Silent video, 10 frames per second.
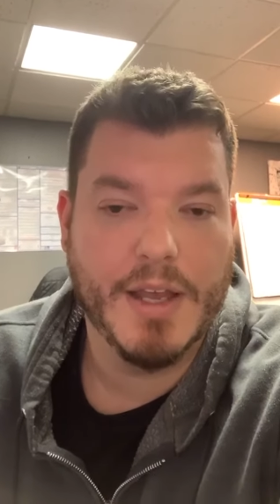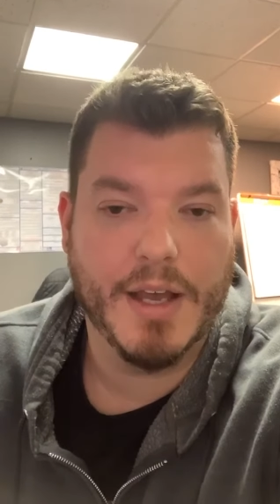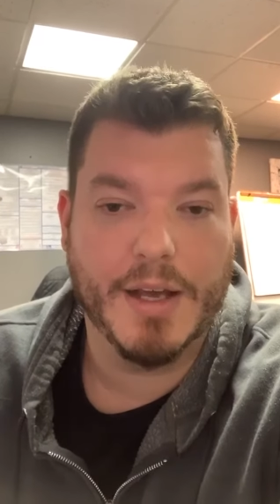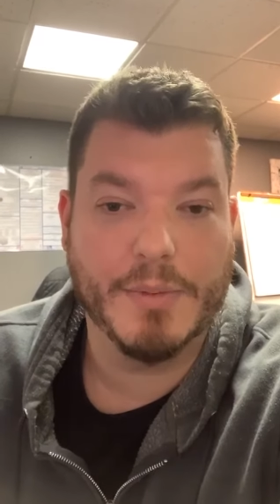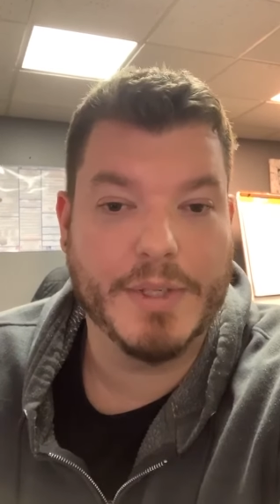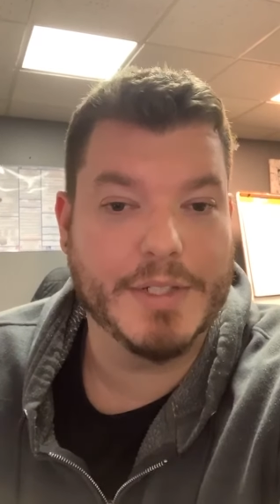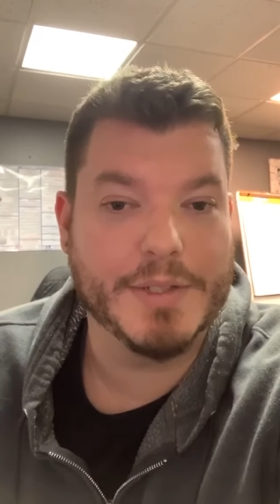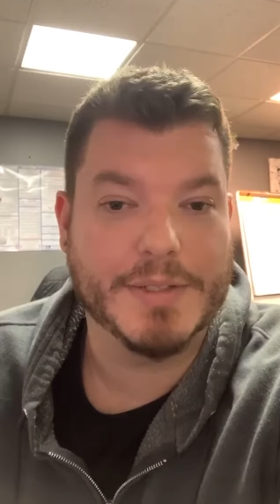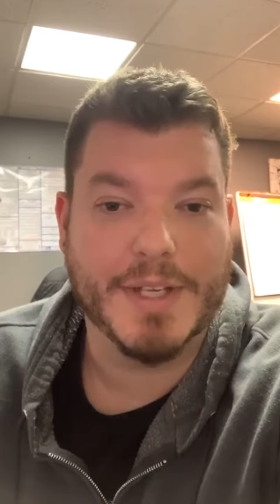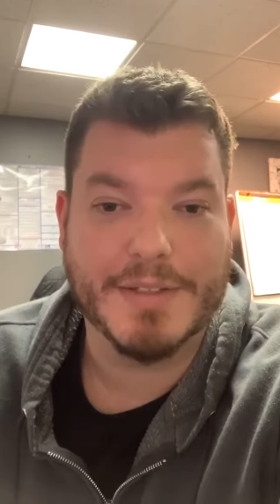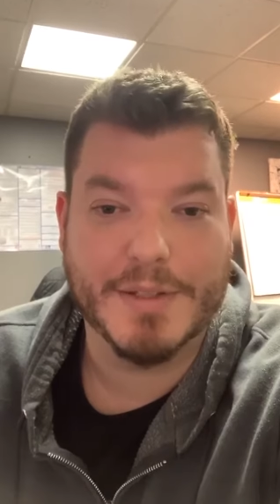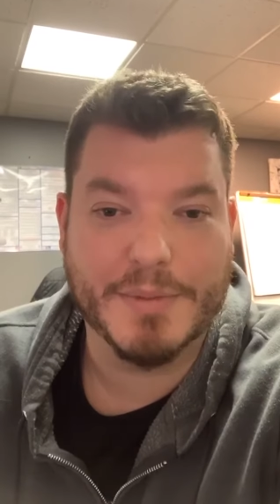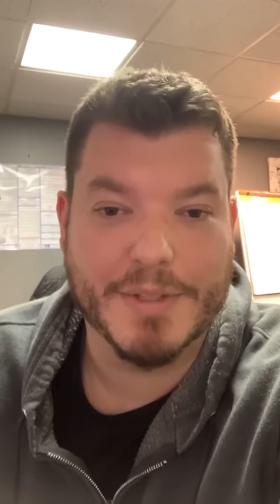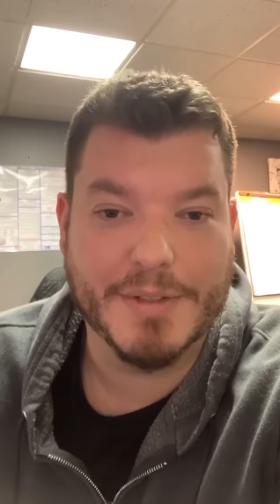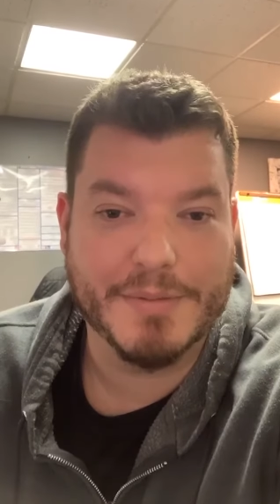Uh, we just got done
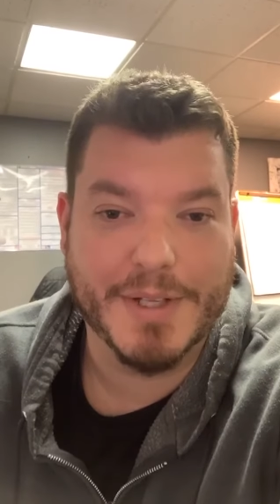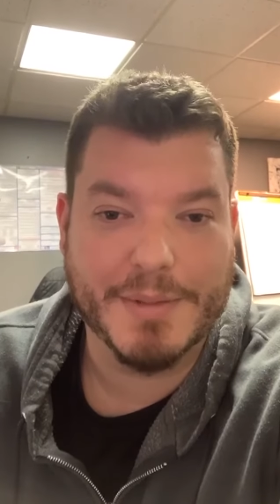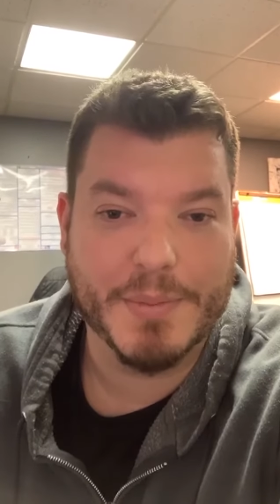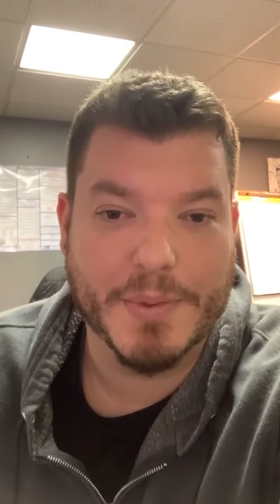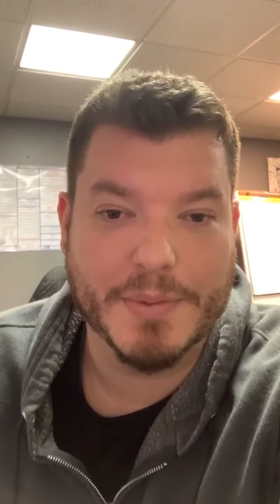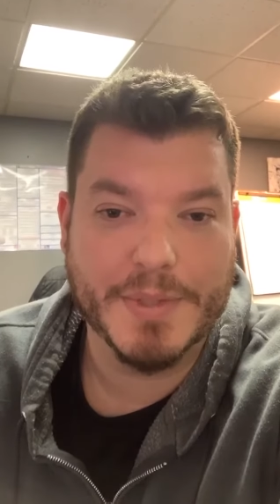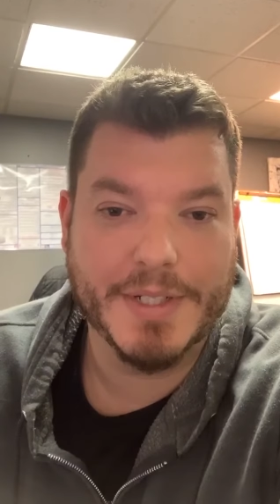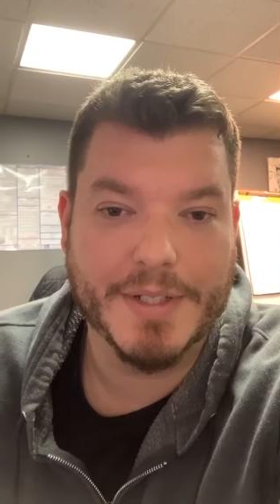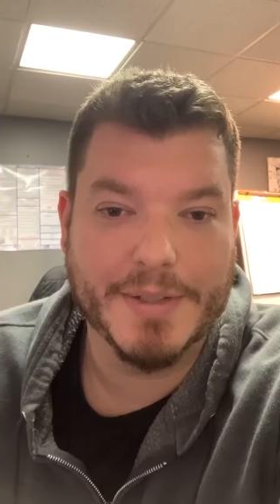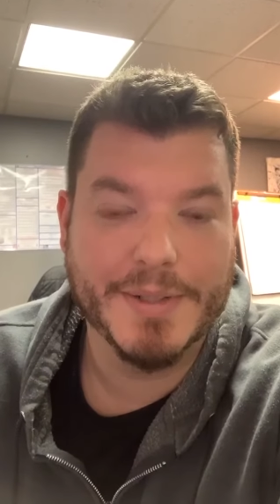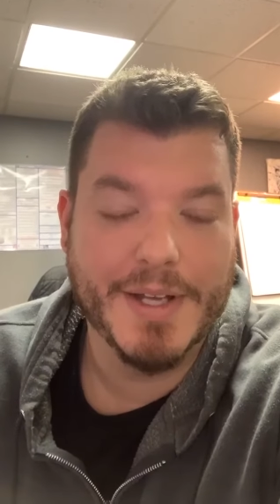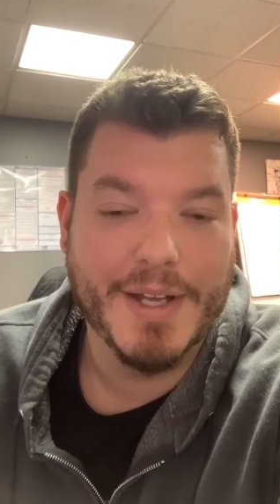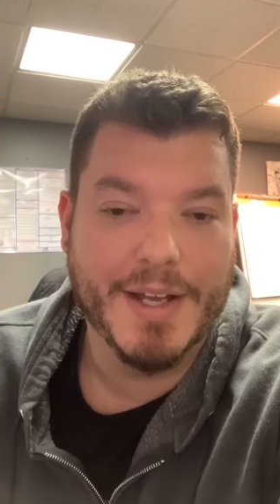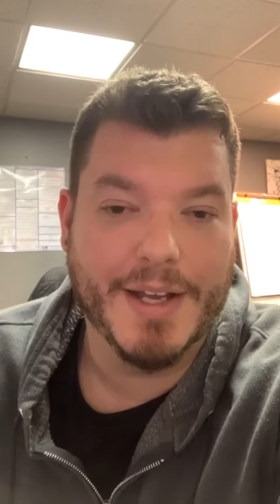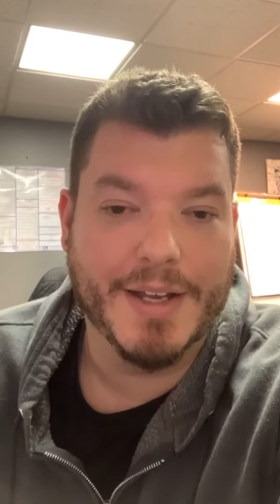with an event in Puerto Rico.
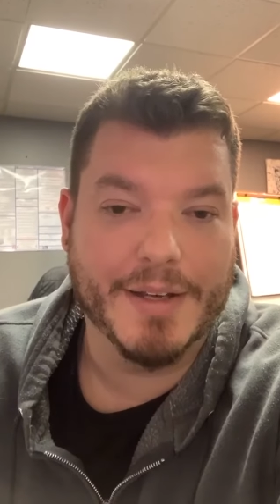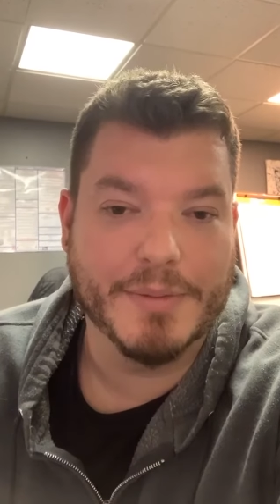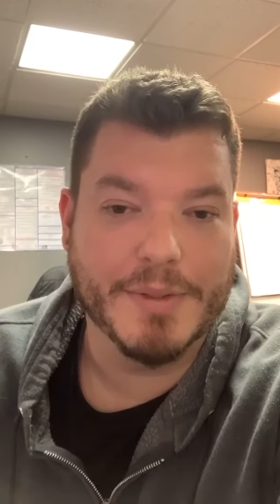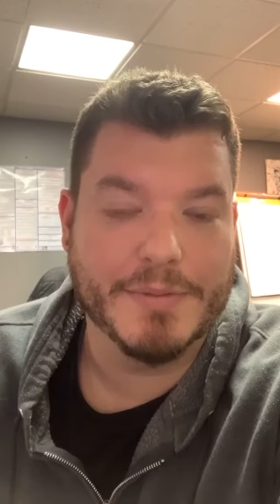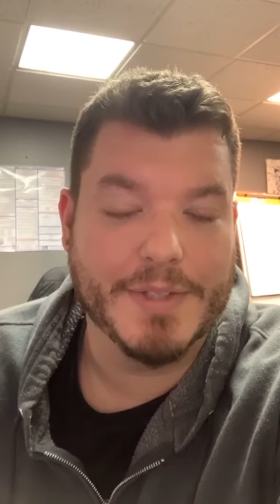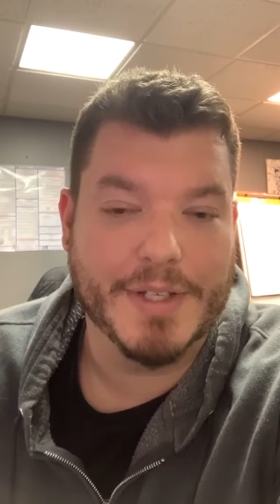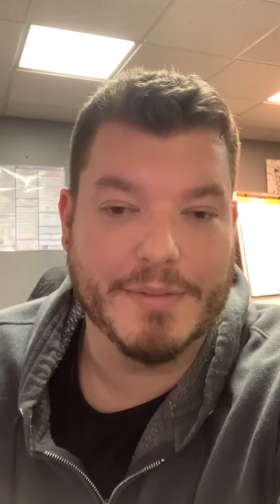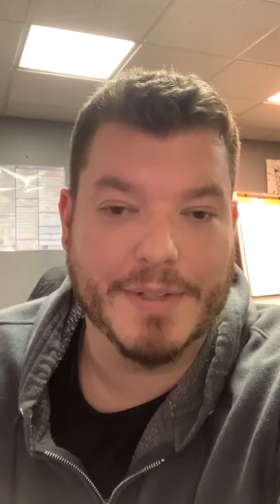Uh, we've done events